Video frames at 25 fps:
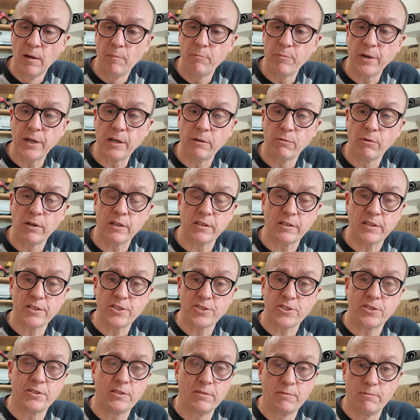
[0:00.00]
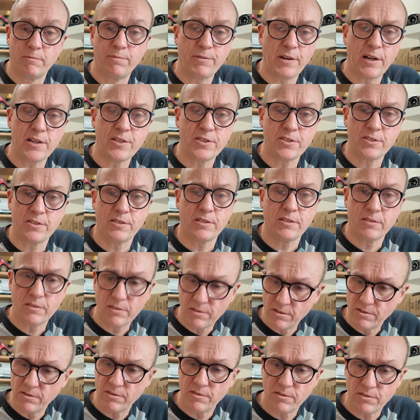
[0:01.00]
but I want this priced
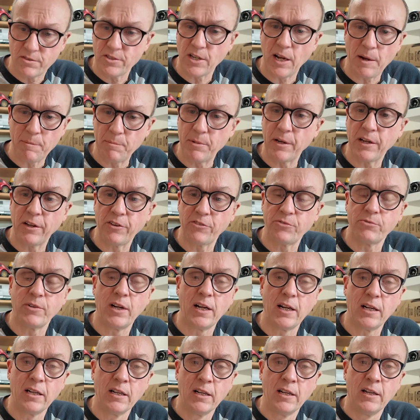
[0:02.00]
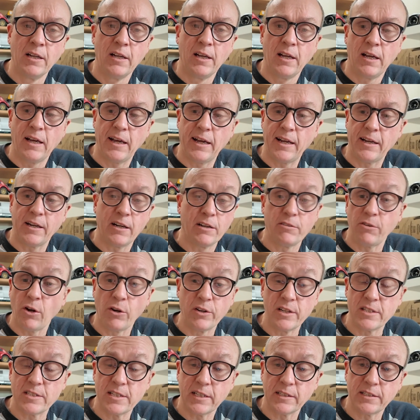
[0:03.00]
sharply as well, and I
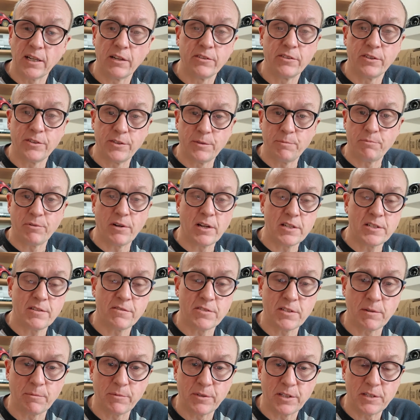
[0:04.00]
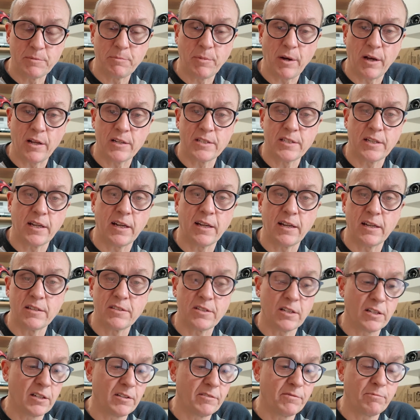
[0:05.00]
honestly don't know the price of some of these parts yet
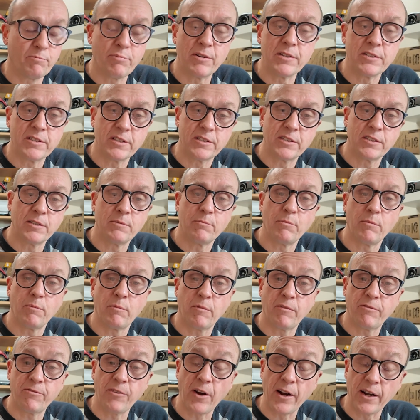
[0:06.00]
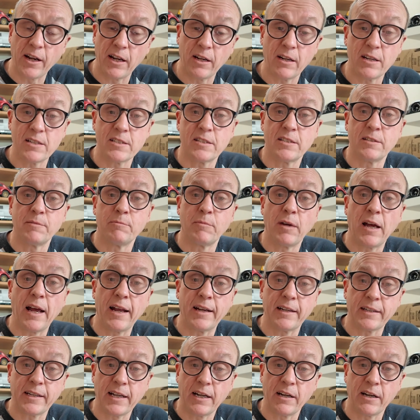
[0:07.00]
until I've printed them, finalized them,
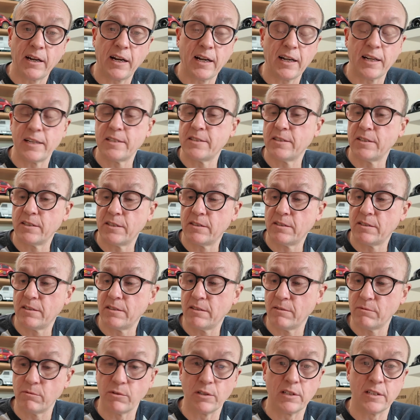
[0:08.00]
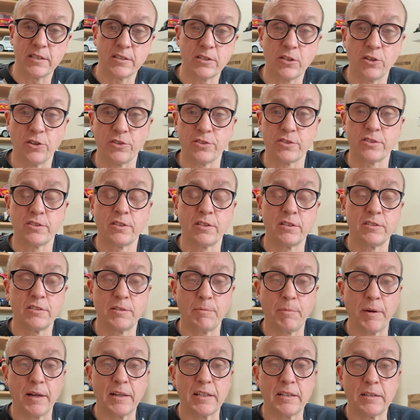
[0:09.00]
and calculated what it's cost
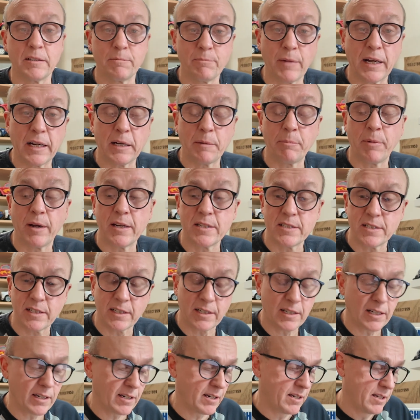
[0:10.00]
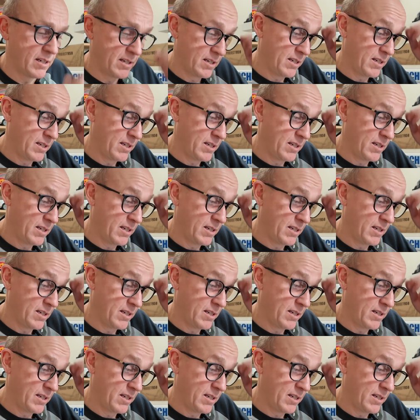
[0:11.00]
to make basically.